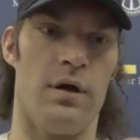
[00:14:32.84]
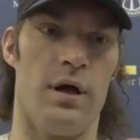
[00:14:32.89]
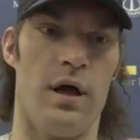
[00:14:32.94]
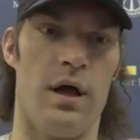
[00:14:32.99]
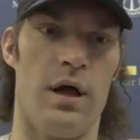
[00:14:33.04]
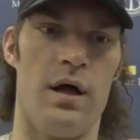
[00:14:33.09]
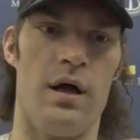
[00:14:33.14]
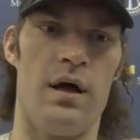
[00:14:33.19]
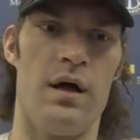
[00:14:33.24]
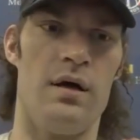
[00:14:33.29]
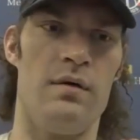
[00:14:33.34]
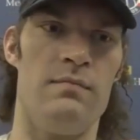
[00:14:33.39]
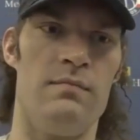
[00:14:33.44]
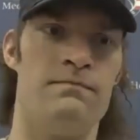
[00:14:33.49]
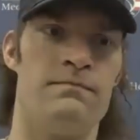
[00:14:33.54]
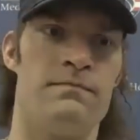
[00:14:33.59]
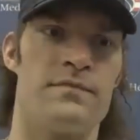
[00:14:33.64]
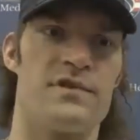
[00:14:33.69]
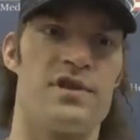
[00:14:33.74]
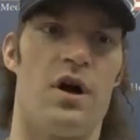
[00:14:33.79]

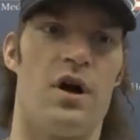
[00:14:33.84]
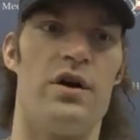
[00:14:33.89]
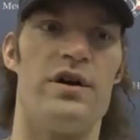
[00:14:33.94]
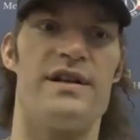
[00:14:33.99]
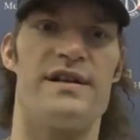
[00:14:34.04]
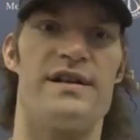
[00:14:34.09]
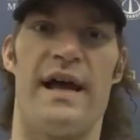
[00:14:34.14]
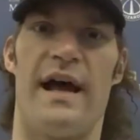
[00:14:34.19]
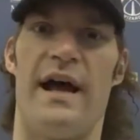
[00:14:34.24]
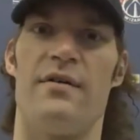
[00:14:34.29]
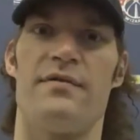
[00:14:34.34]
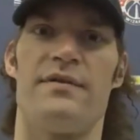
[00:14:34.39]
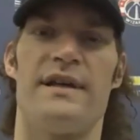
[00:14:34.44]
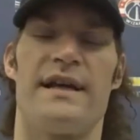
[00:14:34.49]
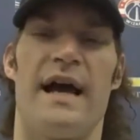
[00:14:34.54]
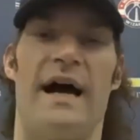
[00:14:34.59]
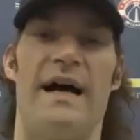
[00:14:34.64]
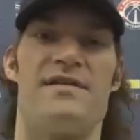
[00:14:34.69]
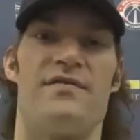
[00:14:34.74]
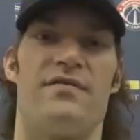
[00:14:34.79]
It's hard to say. I don't
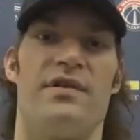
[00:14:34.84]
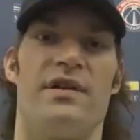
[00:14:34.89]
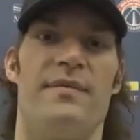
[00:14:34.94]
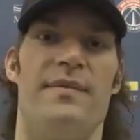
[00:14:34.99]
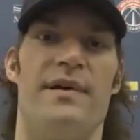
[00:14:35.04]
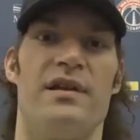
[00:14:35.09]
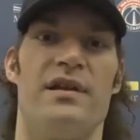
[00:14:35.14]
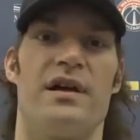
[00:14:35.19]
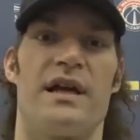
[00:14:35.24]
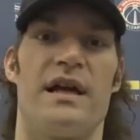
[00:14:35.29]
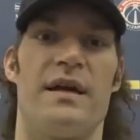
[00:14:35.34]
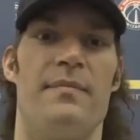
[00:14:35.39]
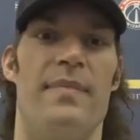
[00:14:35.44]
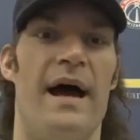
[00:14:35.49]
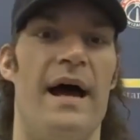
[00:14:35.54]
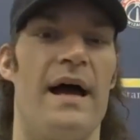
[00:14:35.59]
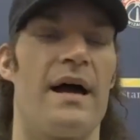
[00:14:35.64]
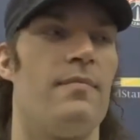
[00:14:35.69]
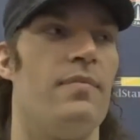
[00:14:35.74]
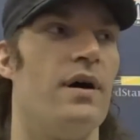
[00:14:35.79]
think guys have really been looking
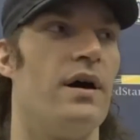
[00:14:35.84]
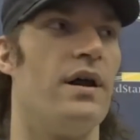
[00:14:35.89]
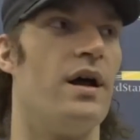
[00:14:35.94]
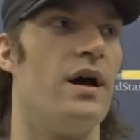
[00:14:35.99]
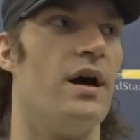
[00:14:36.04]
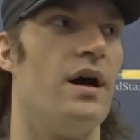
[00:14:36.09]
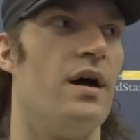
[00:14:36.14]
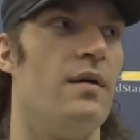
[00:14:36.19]
back, but